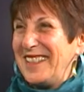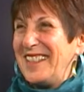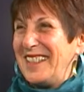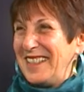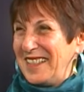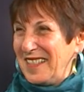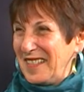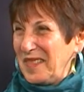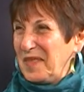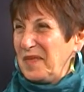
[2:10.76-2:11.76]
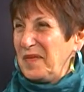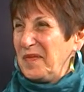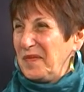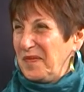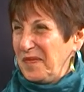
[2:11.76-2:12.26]
And
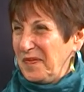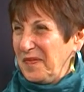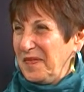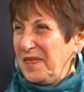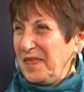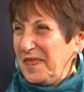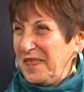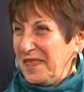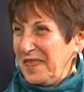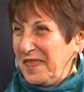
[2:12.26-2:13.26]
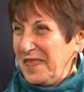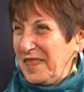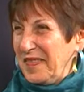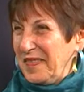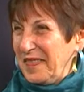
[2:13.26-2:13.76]
so,
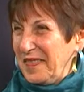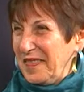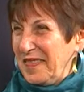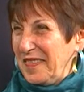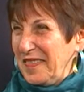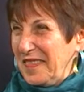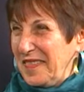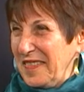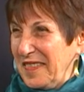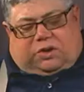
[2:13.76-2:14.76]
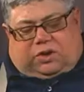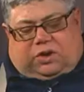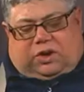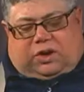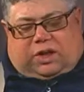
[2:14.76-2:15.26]
well, that's a
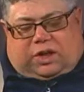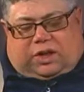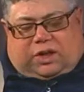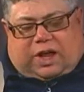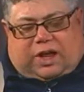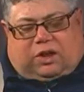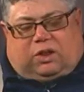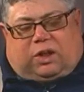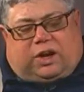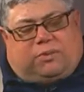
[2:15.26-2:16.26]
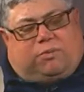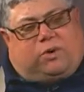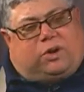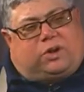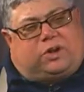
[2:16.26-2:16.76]
good angle on a
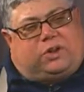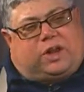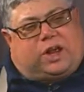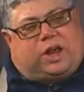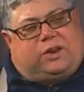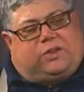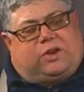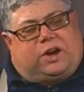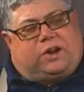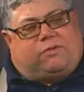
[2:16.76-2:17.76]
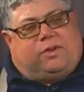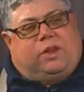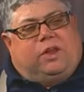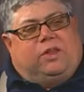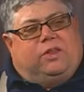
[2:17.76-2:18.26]
book that I hadn't thought of.
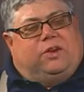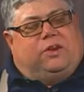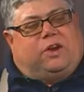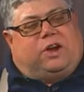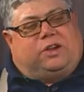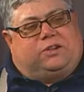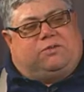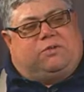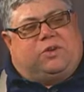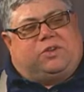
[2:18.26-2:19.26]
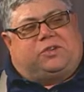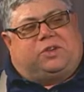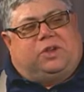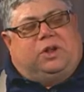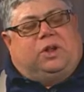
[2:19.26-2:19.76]
The dog's
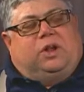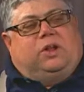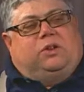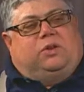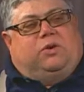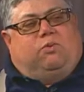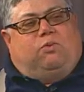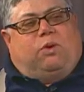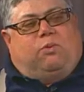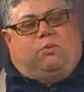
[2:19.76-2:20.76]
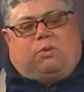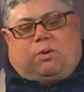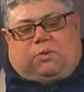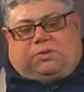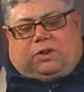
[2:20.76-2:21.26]
voice. So what
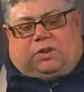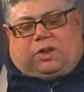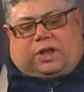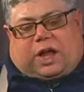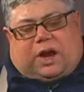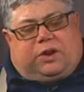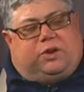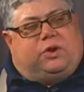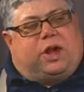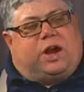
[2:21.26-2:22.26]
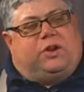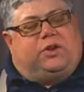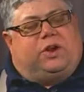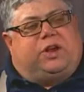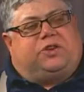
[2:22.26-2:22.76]
was it like? How did
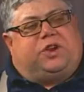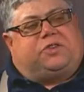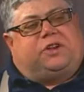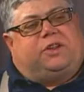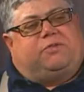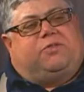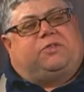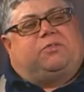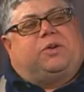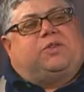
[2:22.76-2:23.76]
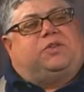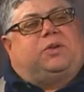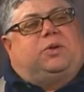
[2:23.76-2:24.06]
you get Jesse in the first place?